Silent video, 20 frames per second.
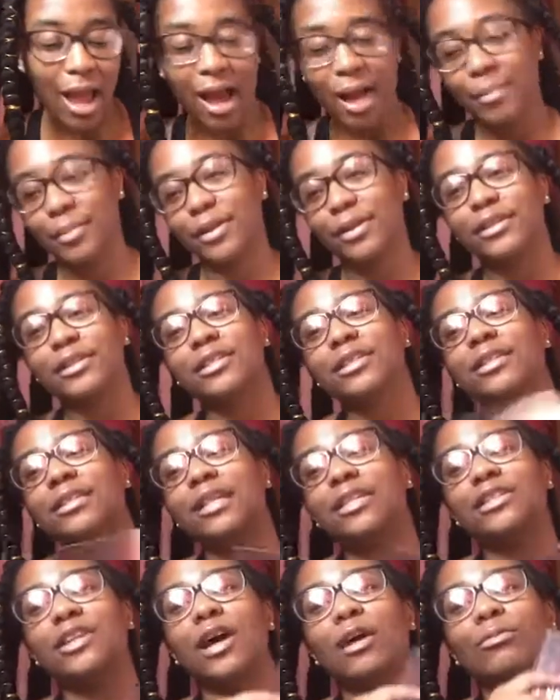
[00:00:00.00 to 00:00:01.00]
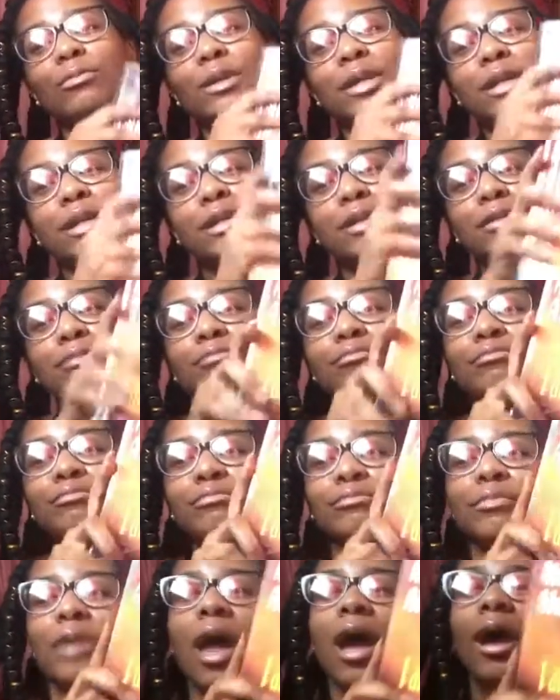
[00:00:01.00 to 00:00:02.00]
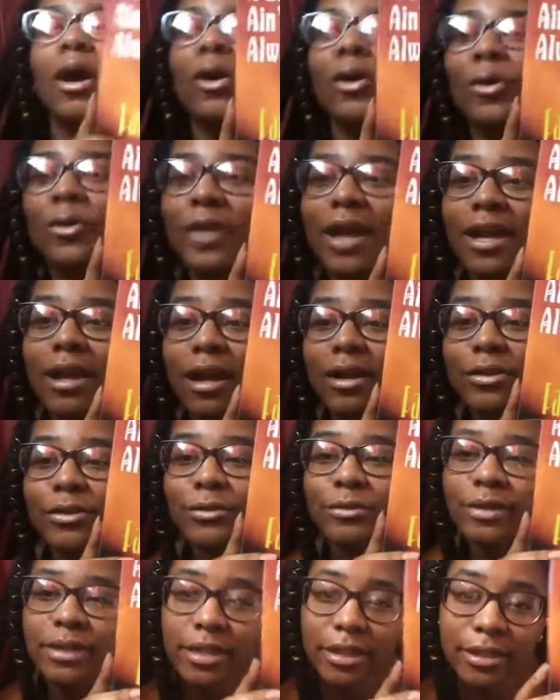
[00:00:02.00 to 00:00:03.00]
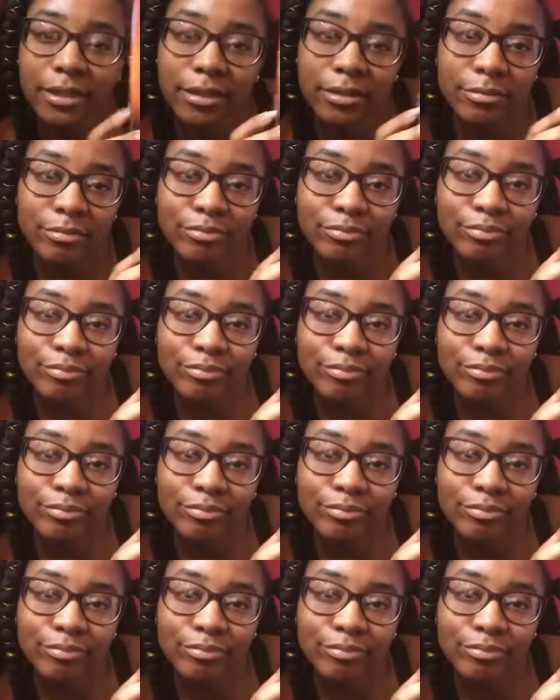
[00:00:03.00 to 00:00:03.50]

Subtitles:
I'm going to just let y'all read who that author is.